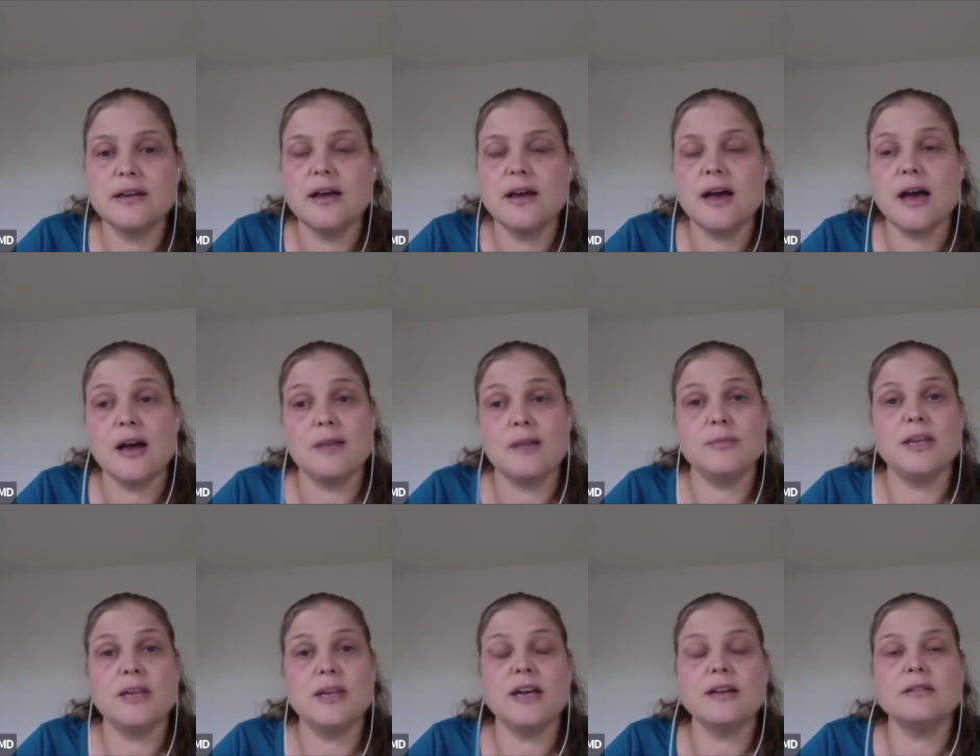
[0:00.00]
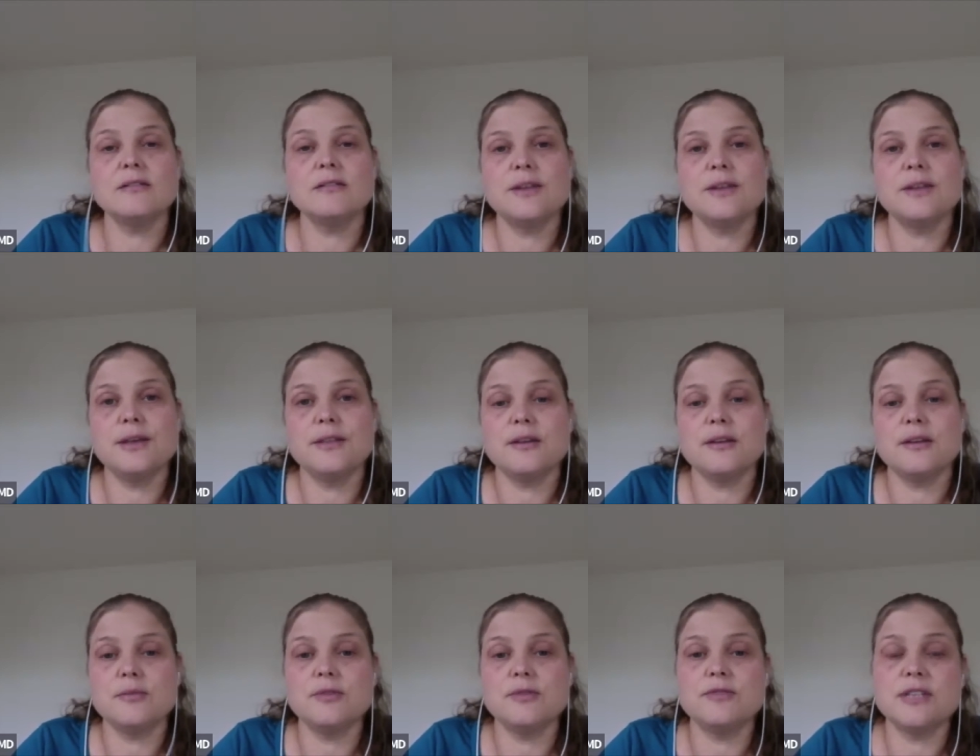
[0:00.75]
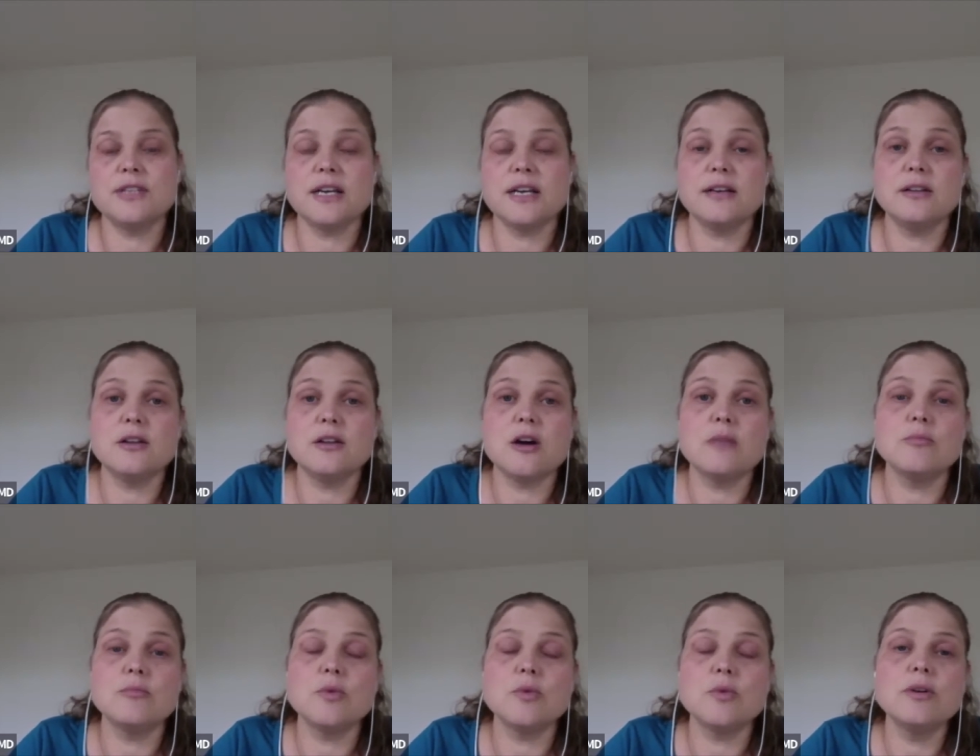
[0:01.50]
Um, the other thing that we've done a lot
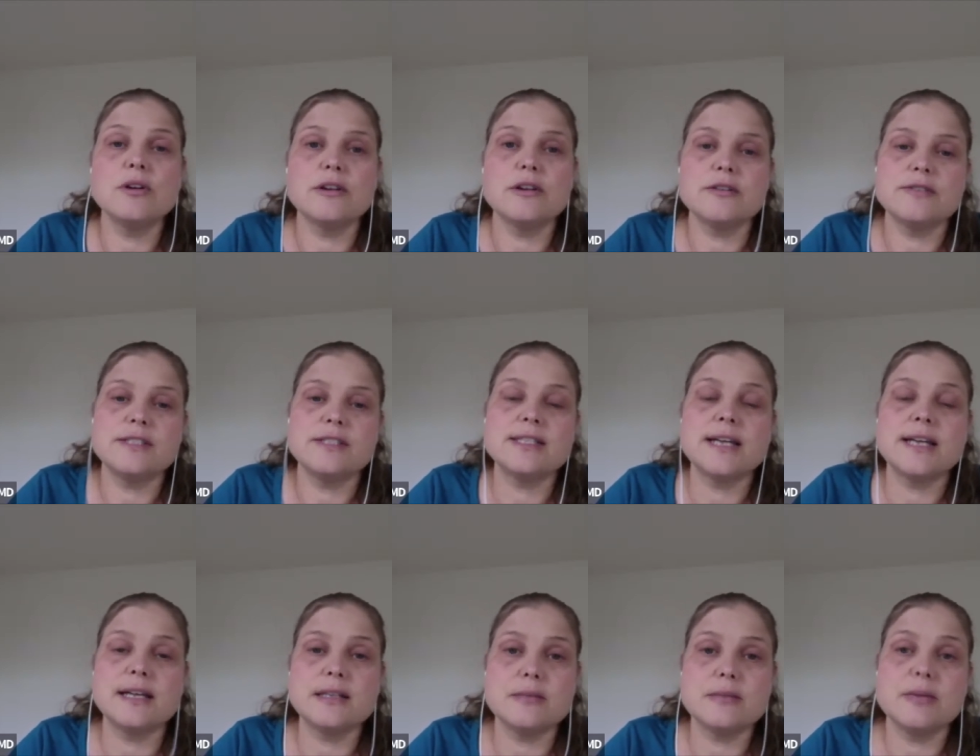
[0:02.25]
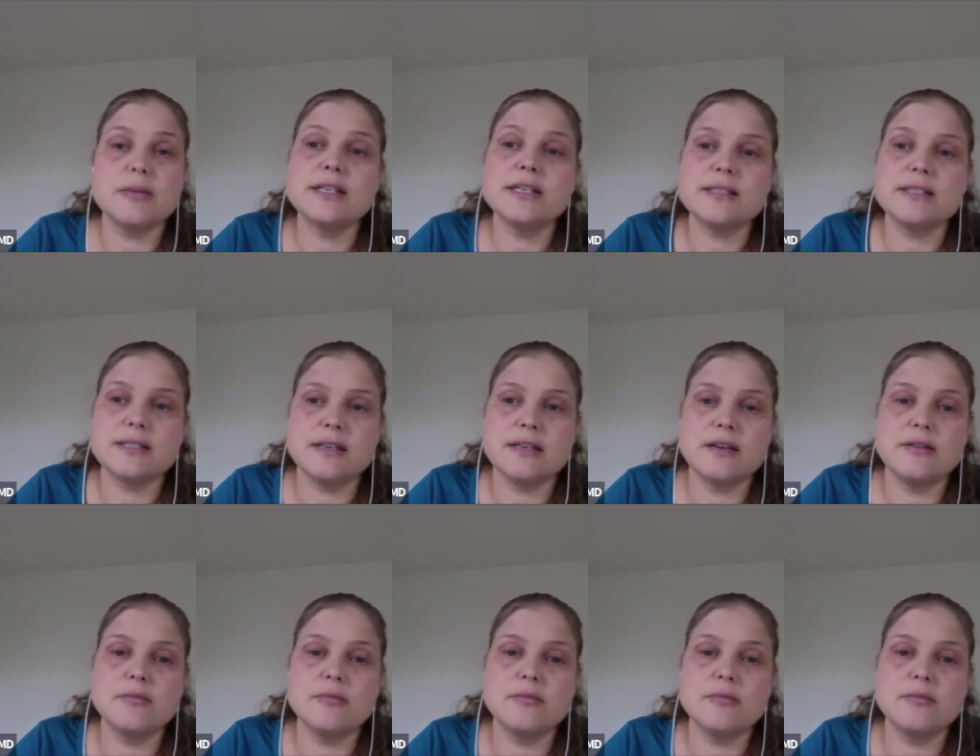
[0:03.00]
more of is telemedicine,